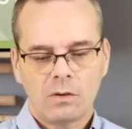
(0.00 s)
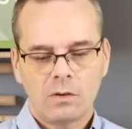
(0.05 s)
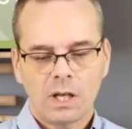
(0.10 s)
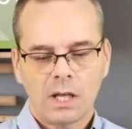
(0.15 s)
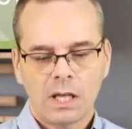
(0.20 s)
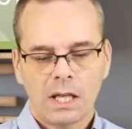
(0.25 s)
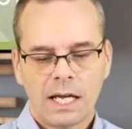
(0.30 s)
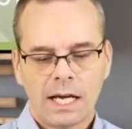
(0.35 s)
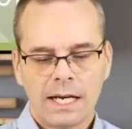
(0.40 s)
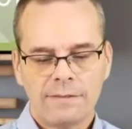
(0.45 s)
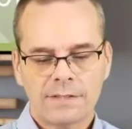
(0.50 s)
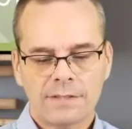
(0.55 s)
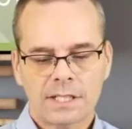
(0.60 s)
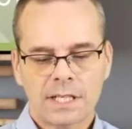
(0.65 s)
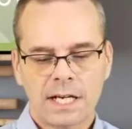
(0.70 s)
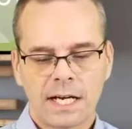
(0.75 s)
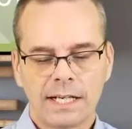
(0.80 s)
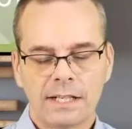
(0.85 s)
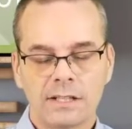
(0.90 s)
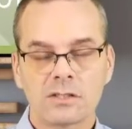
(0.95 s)
life
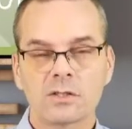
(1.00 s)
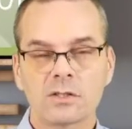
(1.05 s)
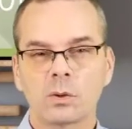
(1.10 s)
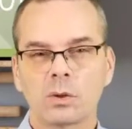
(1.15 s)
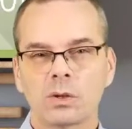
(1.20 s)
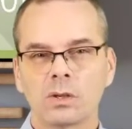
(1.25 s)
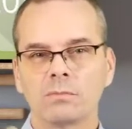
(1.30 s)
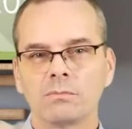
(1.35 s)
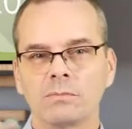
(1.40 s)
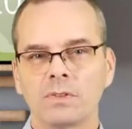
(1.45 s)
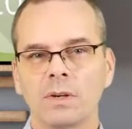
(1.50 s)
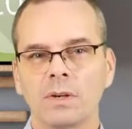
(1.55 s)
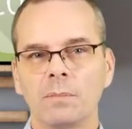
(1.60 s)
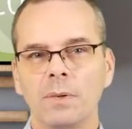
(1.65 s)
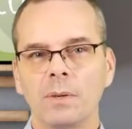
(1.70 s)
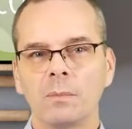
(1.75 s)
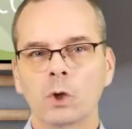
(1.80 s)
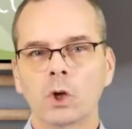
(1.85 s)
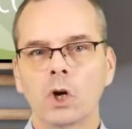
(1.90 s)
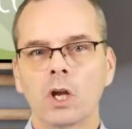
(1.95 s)
science, or some
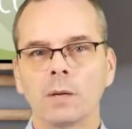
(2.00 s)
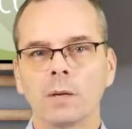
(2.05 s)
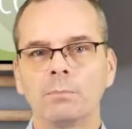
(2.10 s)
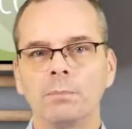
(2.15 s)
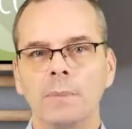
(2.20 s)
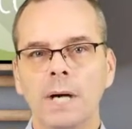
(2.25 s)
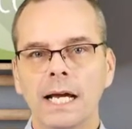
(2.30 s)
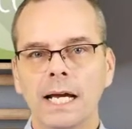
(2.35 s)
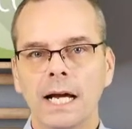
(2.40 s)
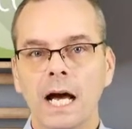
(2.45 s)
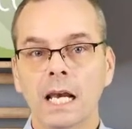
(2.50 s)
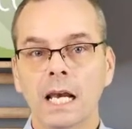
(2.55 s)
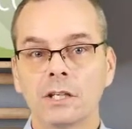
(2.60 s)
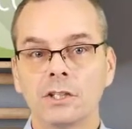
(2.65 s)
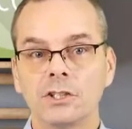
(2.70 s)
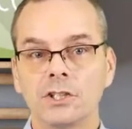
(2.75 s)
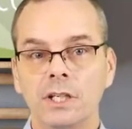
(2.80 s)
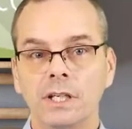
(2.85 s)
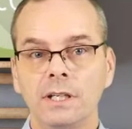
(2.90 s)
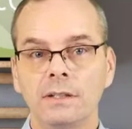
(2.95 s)
people call it
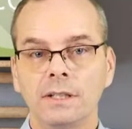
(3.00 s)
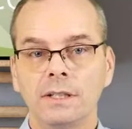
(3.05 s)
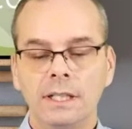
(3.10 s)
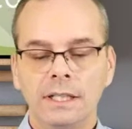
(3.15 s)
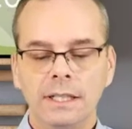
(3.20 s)
biology.